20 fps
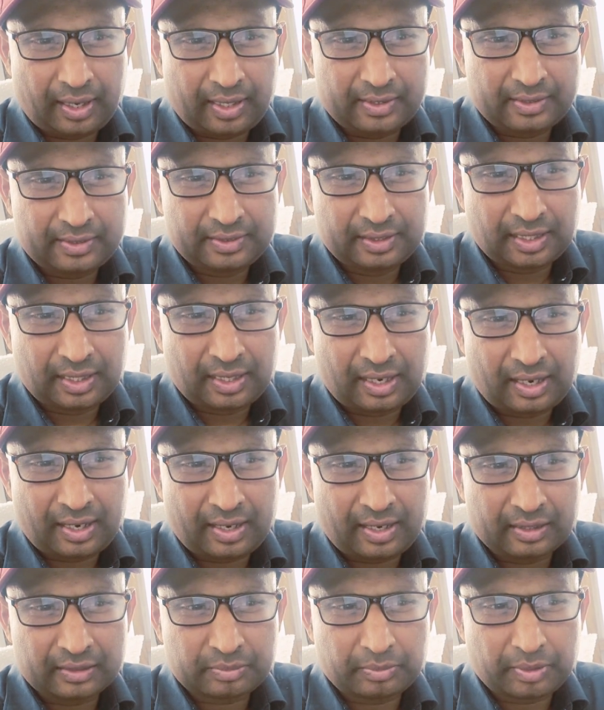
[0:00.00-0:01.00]
IceJet
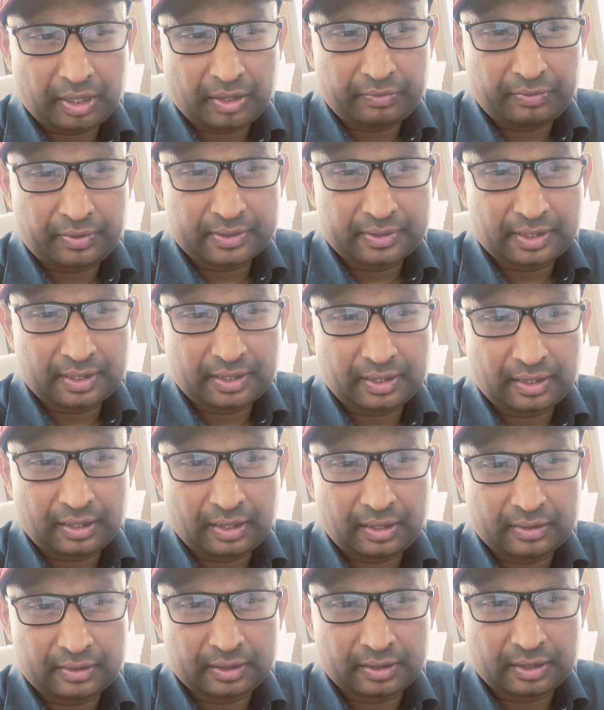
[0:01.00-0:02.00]
Dry Ice Manufacturing
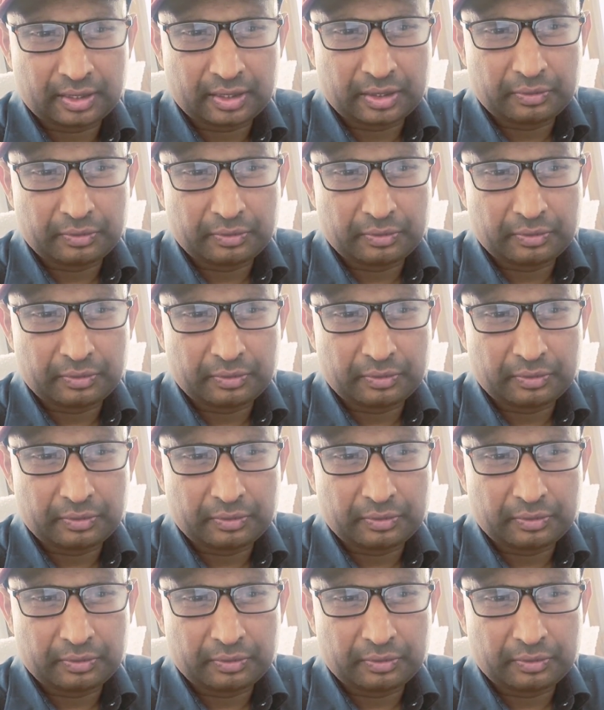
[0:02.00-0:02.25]
LLC,